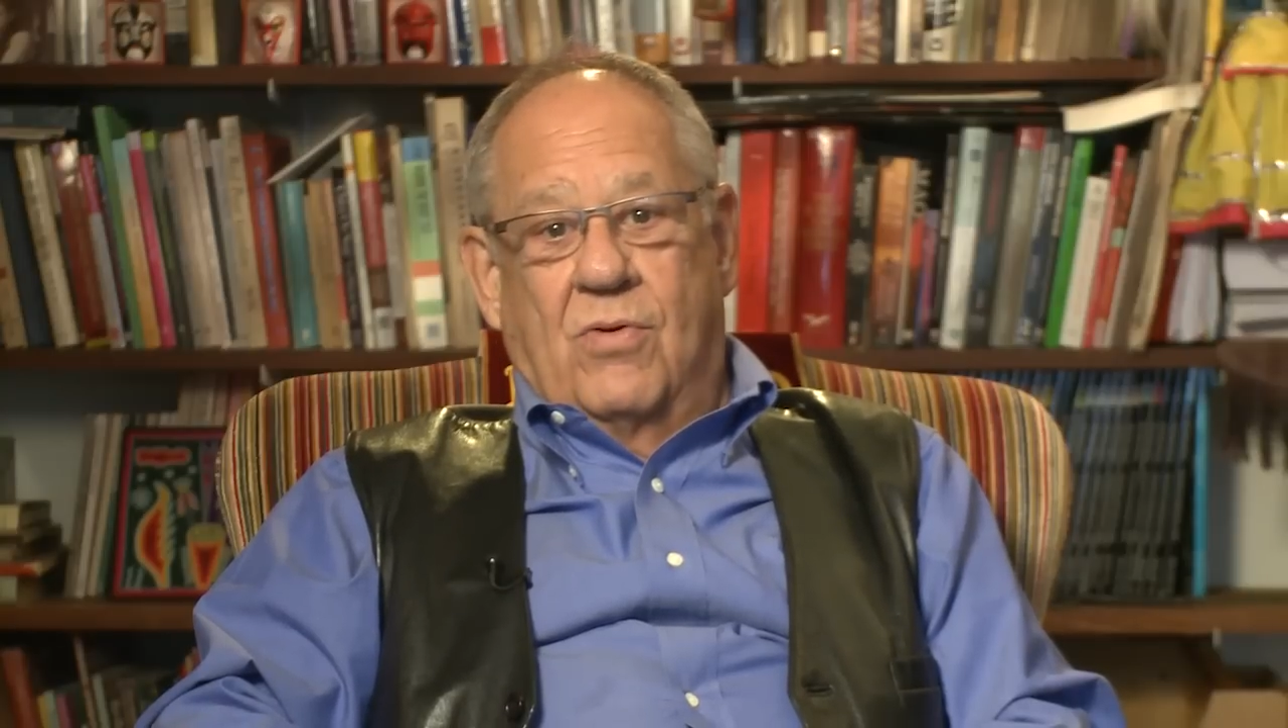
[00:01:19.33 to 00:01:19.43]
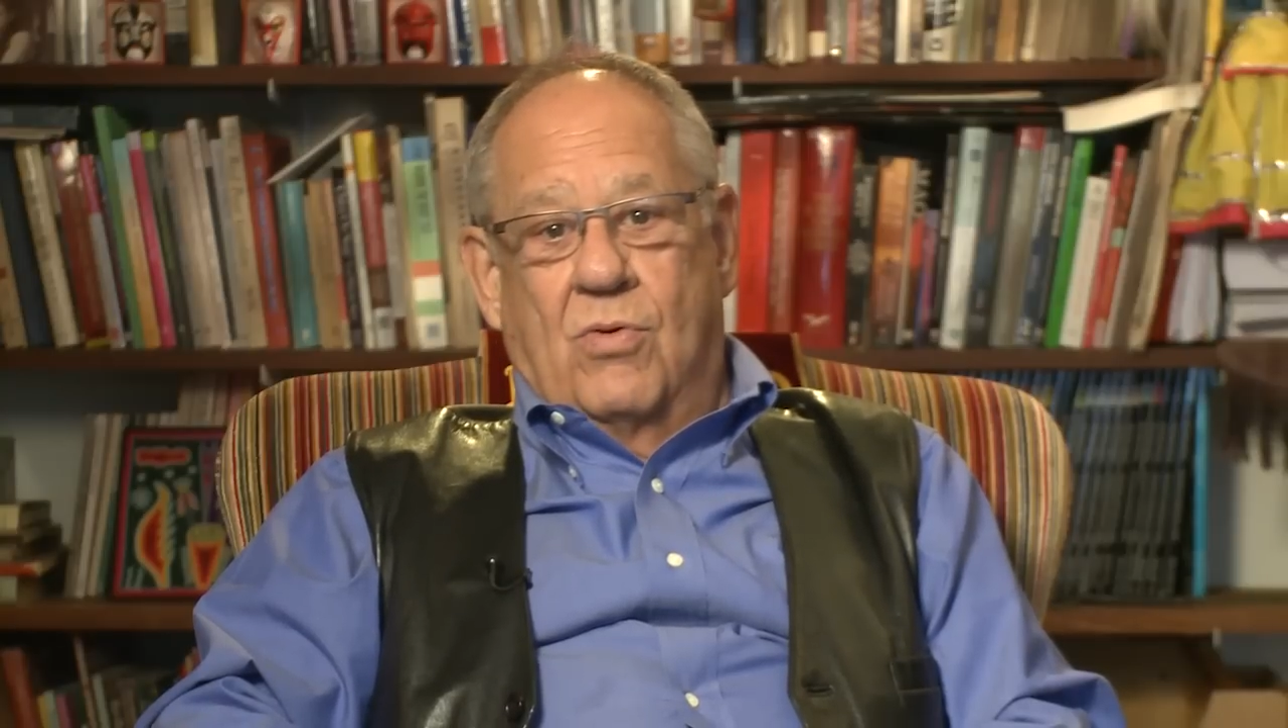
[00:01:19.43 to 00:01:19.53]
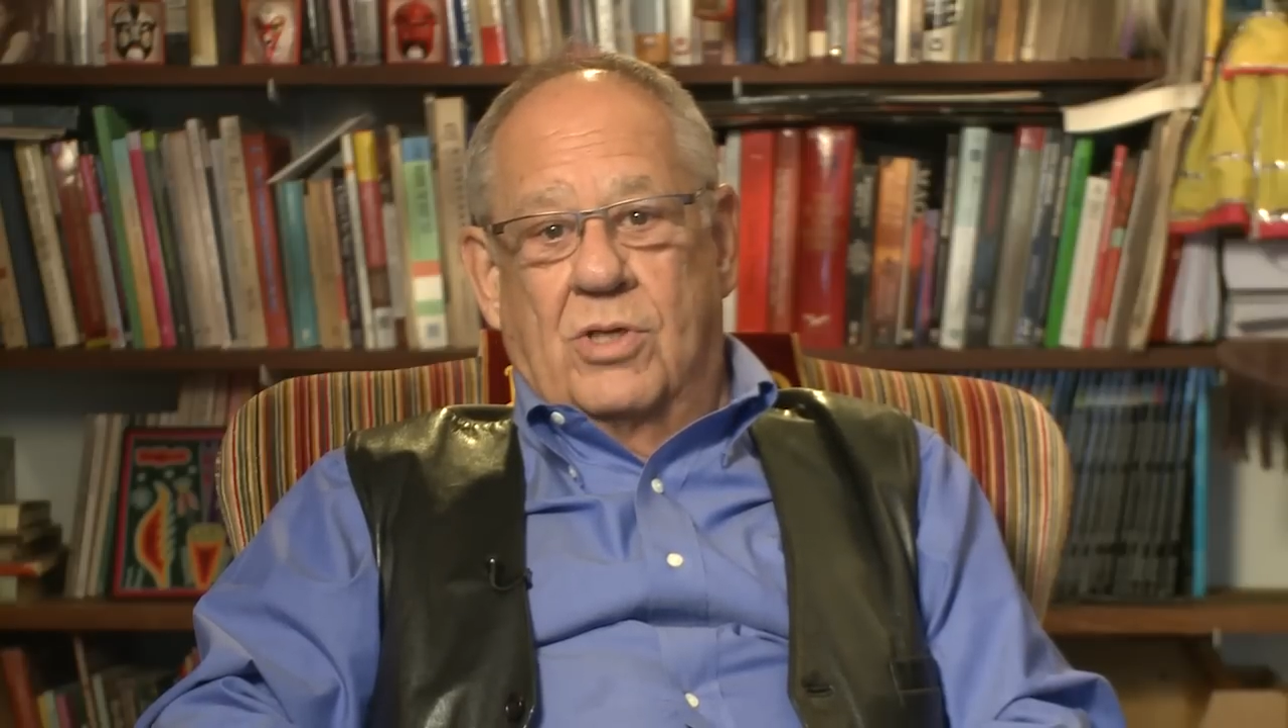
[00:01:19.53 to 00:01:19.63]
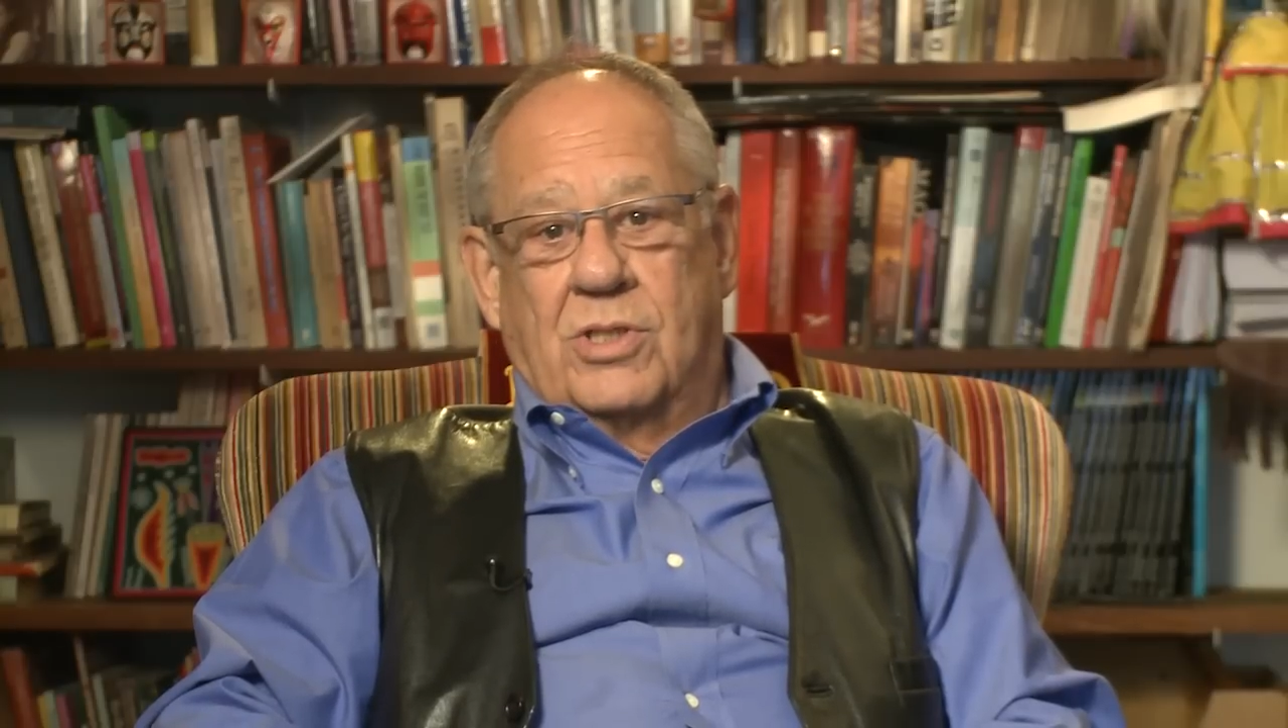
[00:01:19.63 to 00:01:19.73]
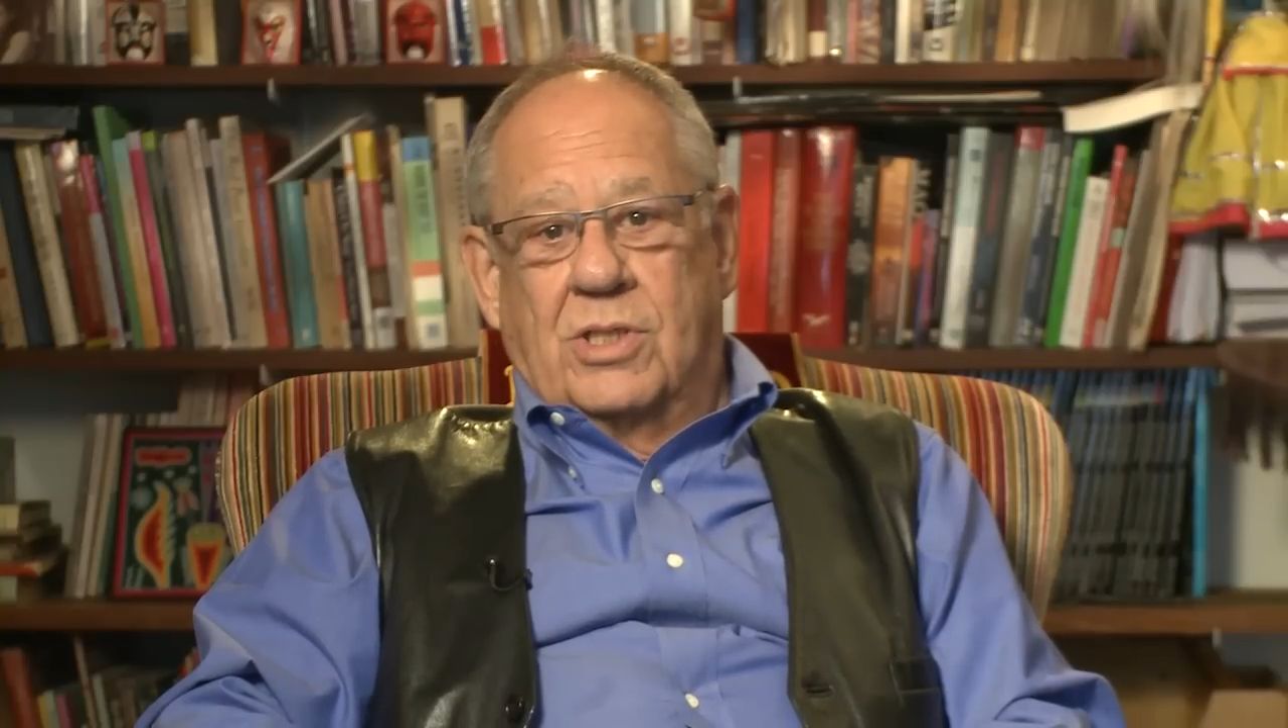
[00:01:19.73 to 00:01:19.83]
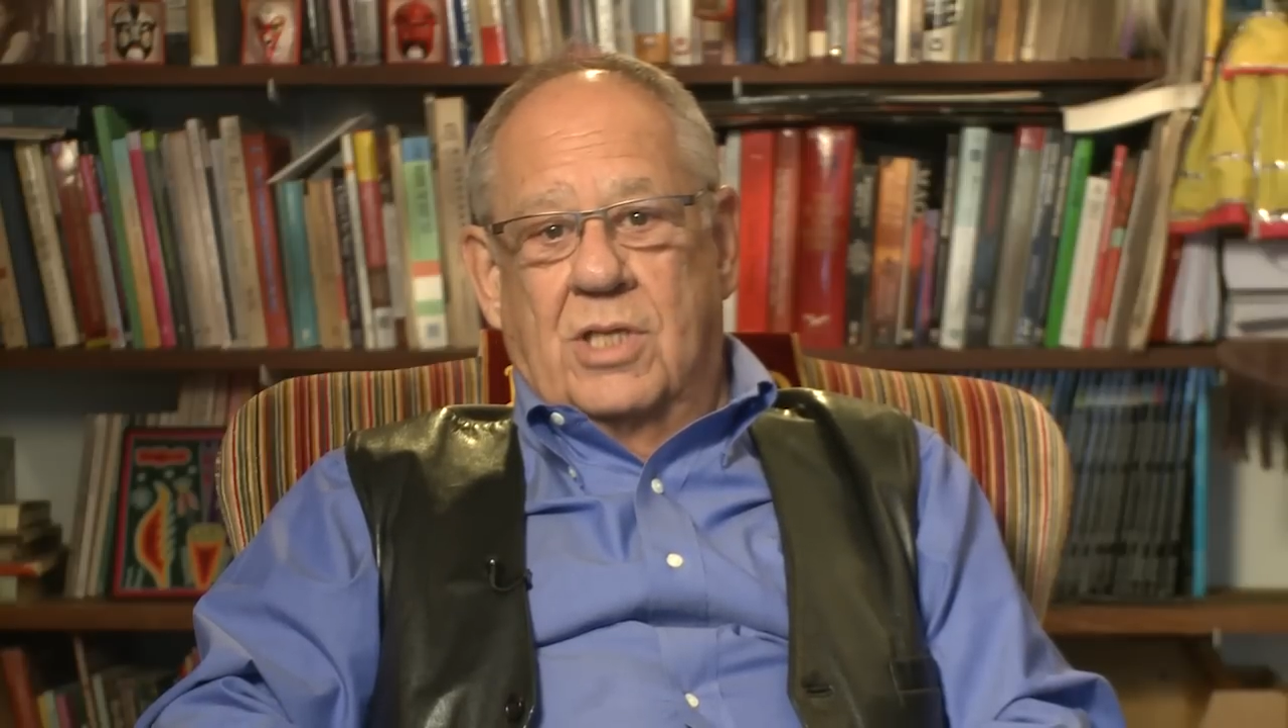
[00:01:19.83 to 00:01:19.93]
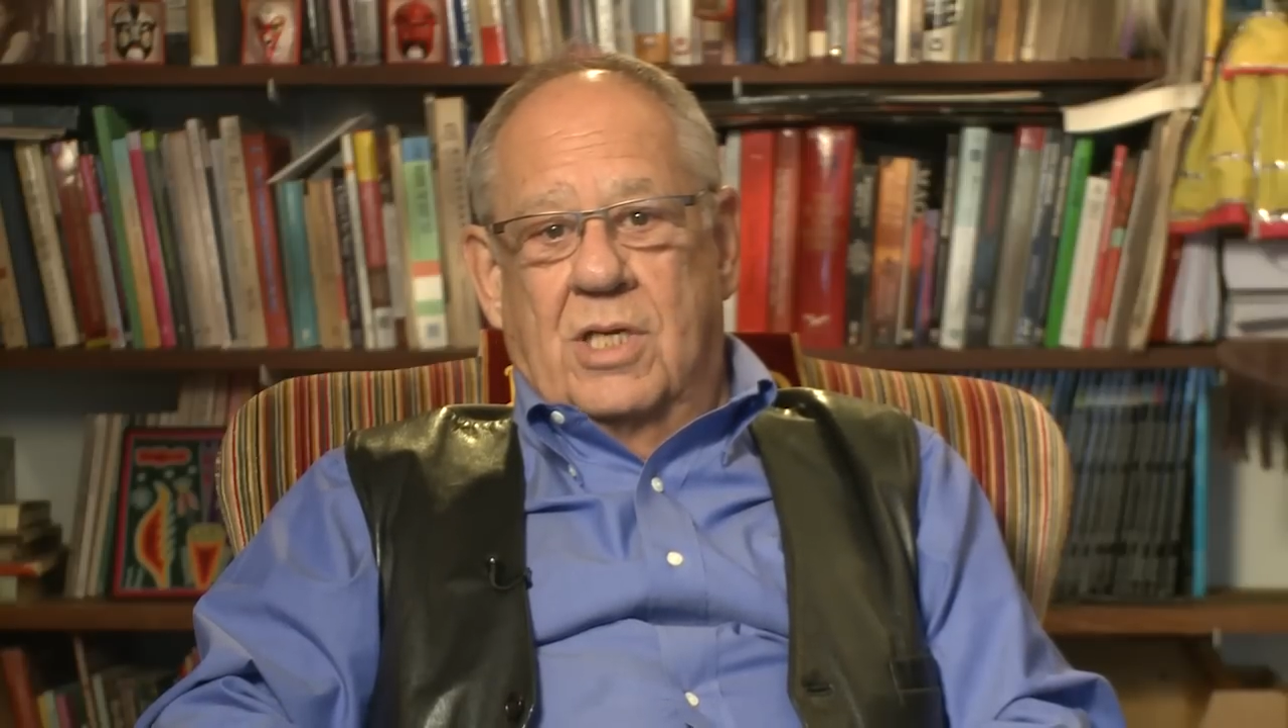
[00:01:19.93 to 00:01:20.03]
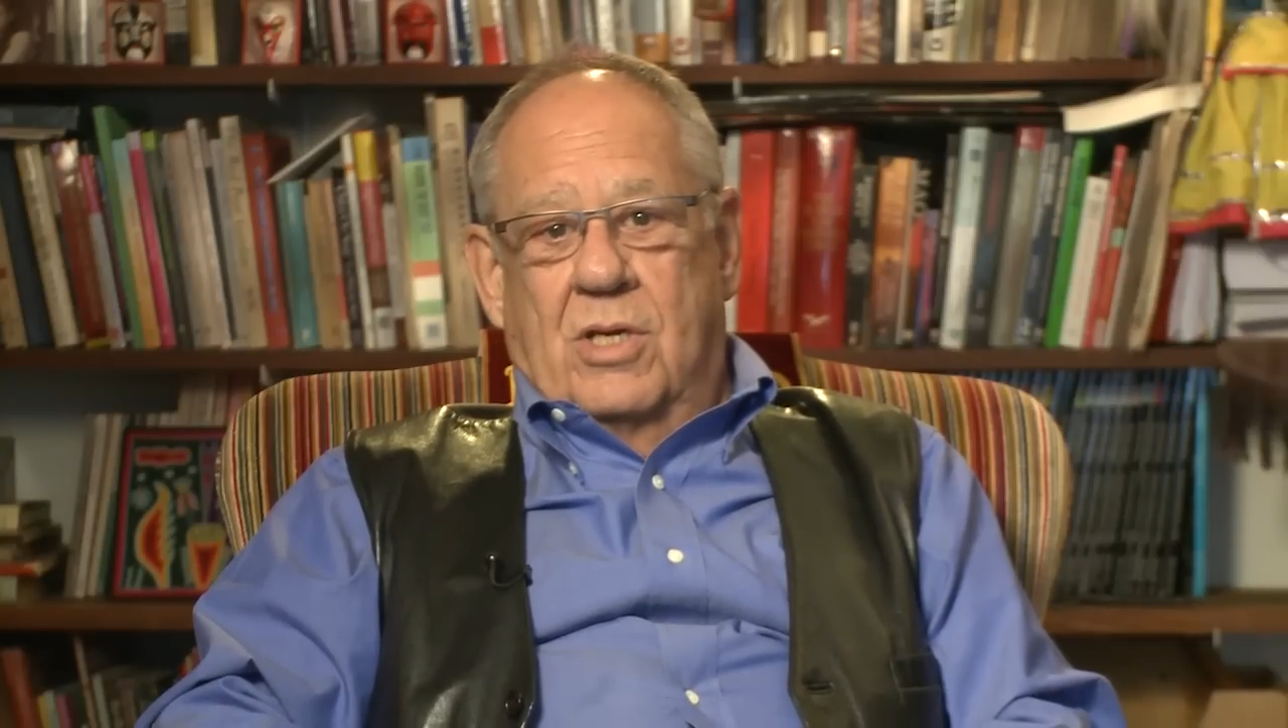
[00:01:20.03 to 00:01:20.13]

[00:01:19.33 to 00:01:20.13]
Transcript: course,